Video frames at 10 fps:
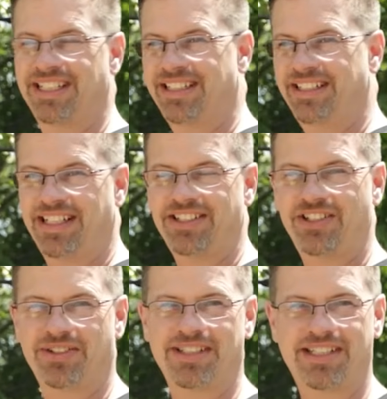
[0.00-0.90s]
Yes,
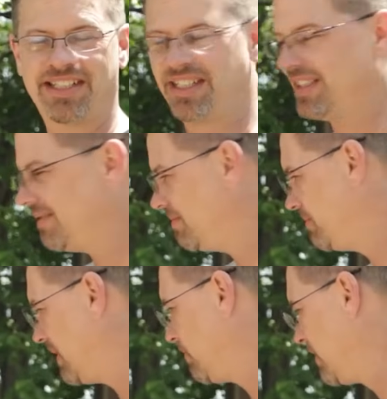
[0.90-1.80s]
you can see it,
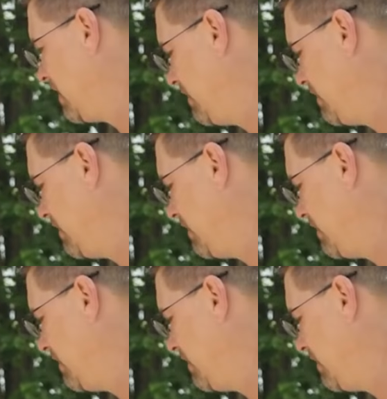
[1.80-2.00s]
but we're going to